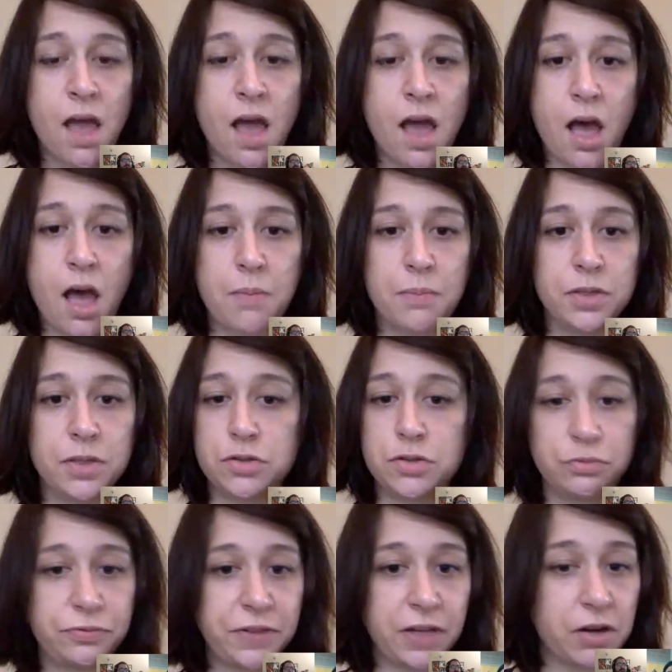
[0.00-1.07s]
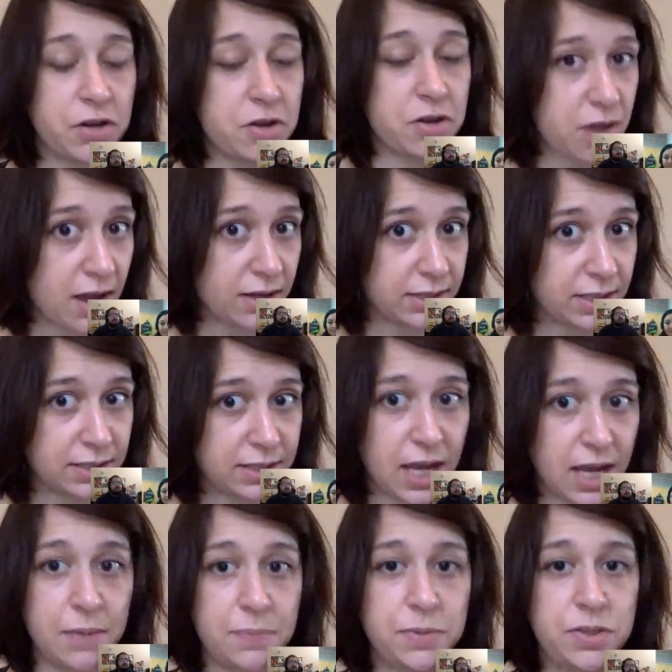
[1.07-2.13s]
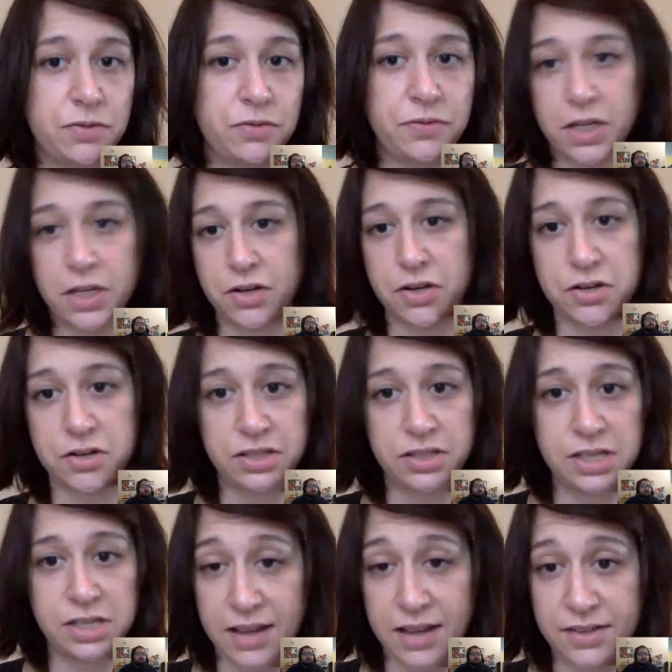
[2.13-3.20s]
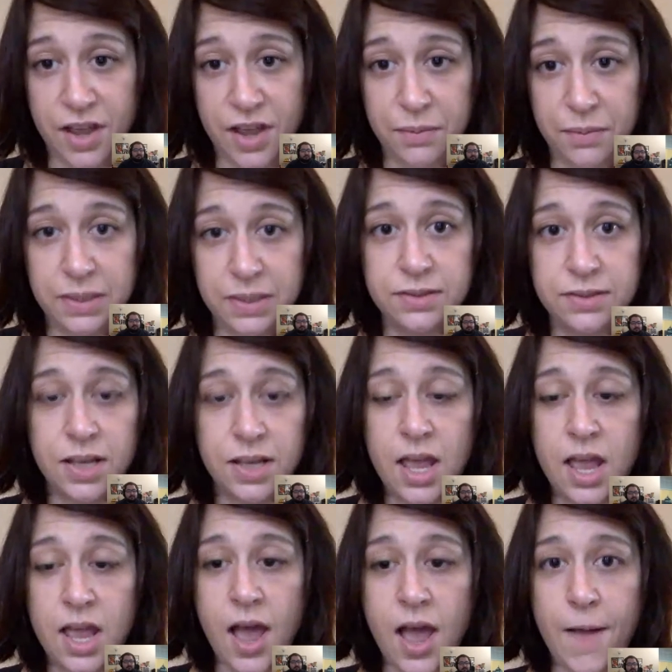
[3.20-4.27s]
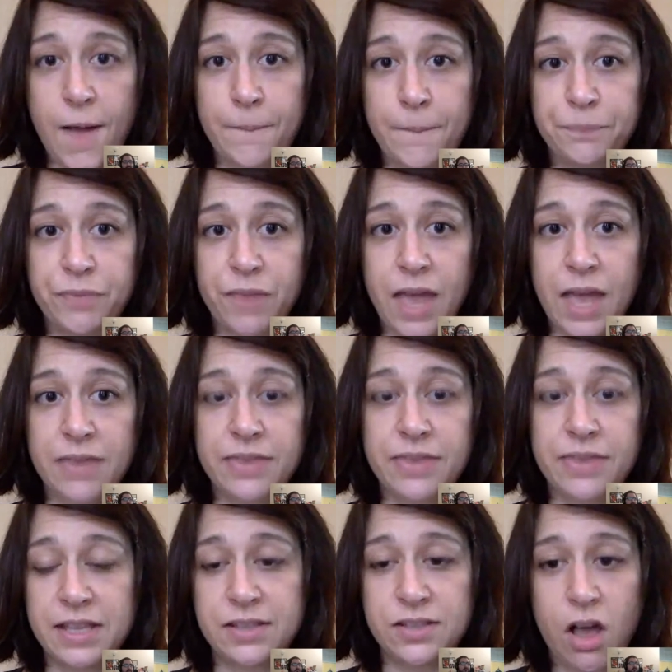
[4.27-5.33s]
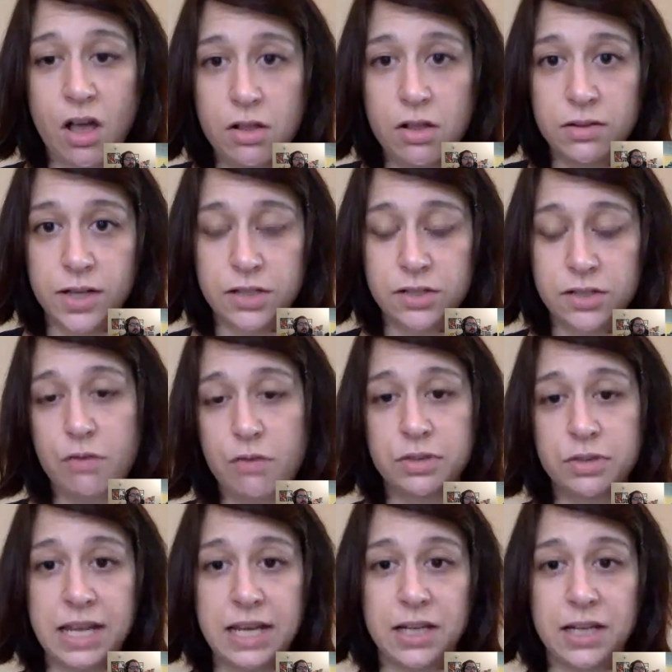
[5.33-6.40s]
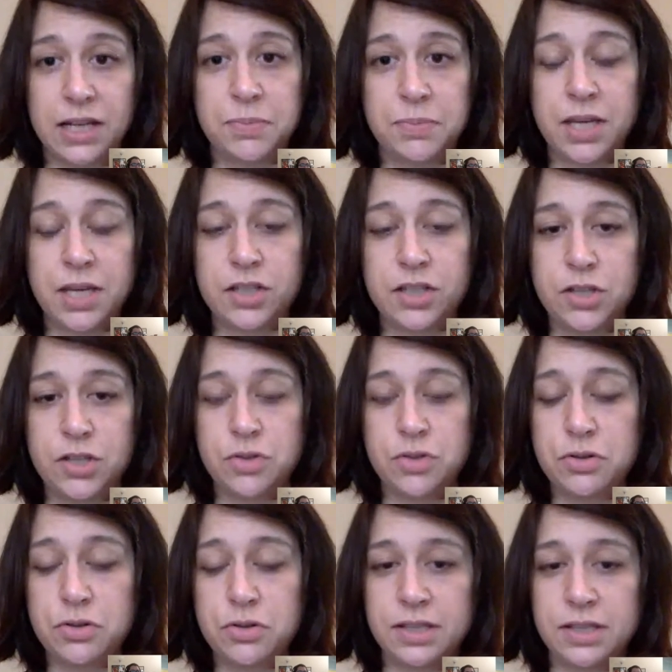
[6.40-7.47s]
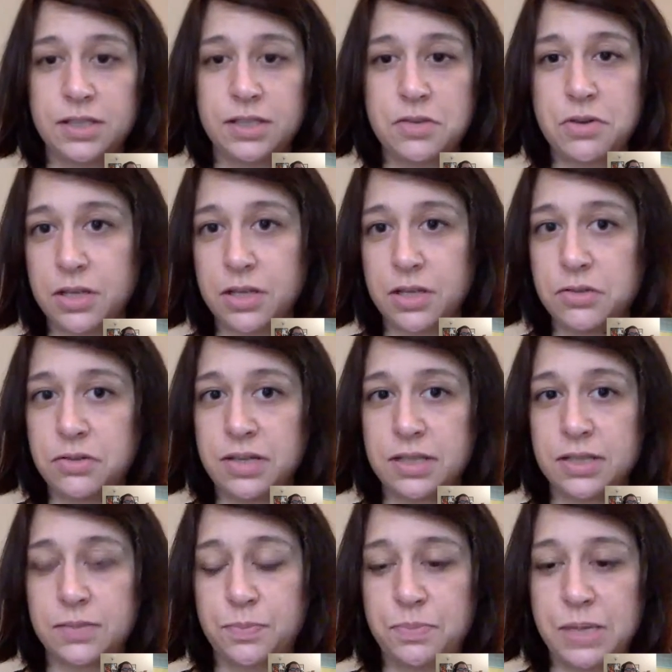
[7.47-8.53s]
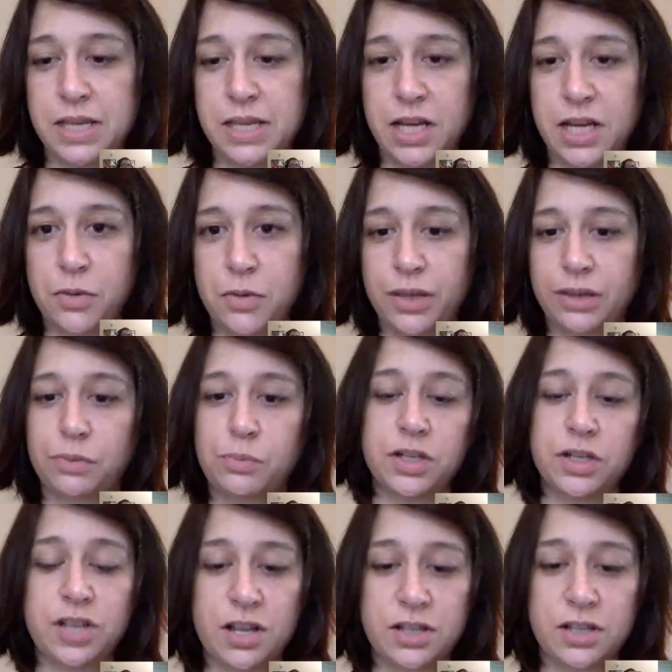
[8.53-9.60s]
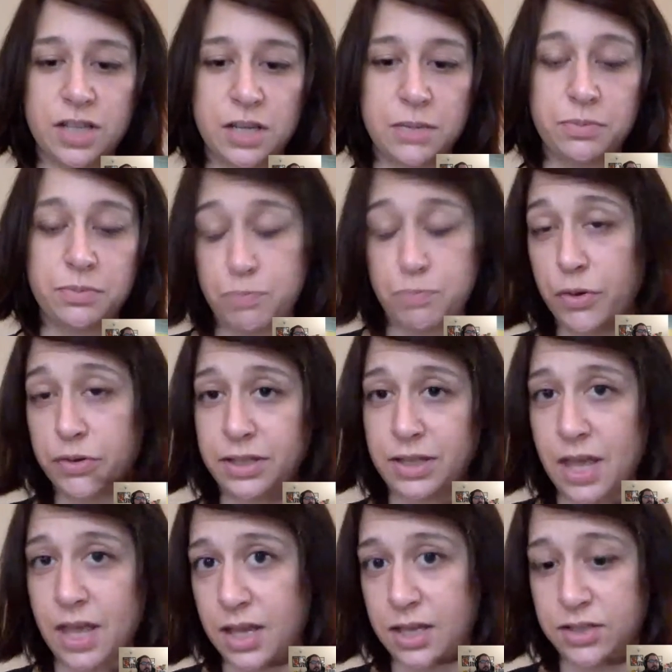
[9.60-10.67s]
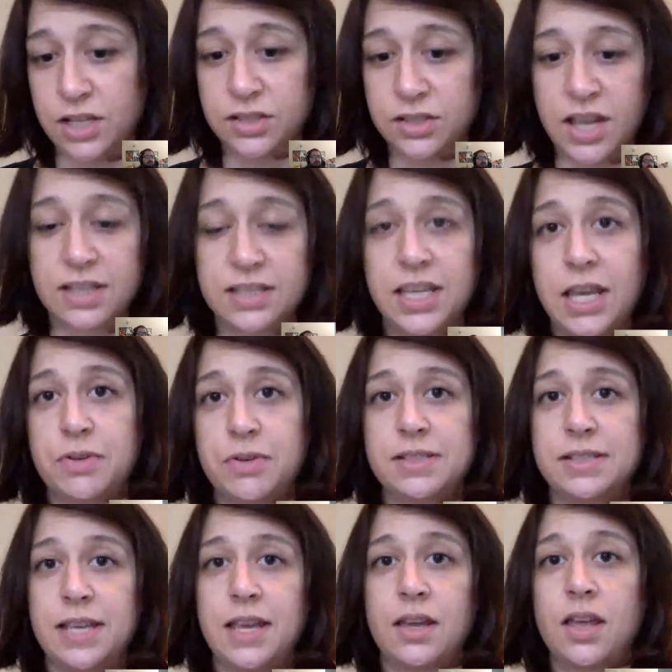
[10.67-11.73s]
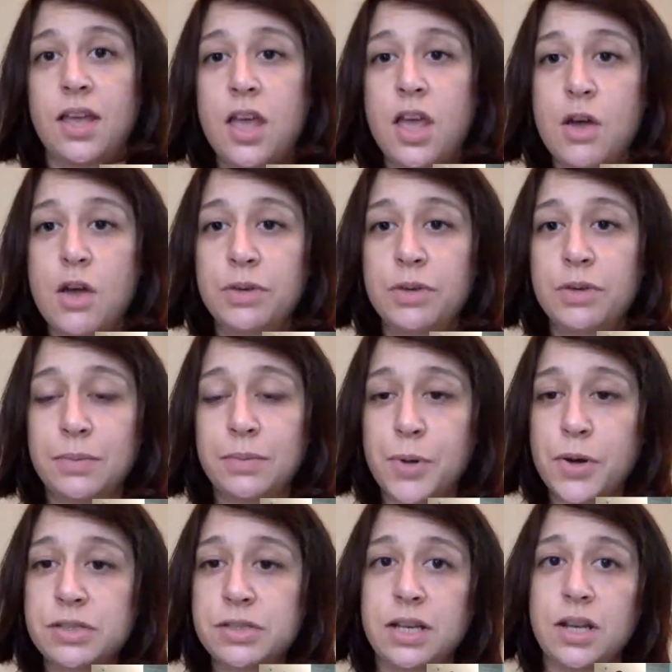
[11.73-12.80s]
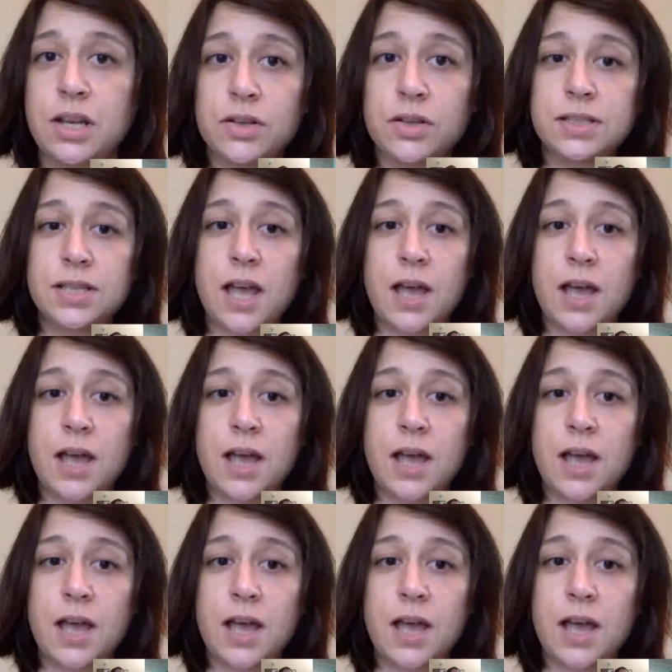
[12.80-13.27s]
You figure out your content types. You figure out your taxonomies, and it's all related, because you do this. You can do this beginning with what Shanta and Kate were saying with the Postit notes.